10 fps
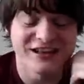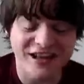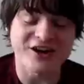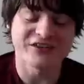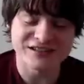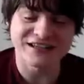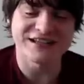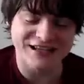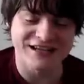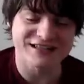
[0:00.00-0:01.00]
Like, obviously,
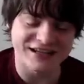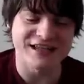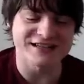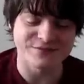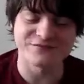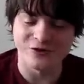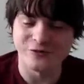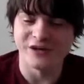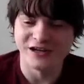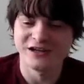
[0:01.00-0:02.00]
it's like, okay, some
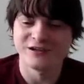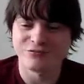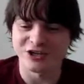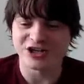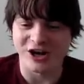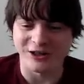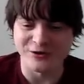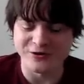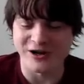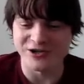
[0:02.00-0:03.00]
former British
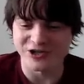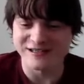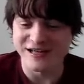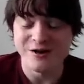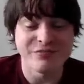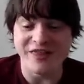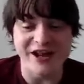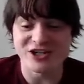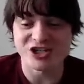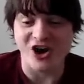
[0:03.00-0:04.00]
colonial countries, but
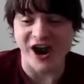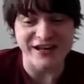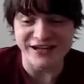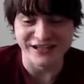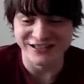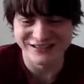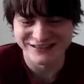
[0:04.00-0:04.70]
then China?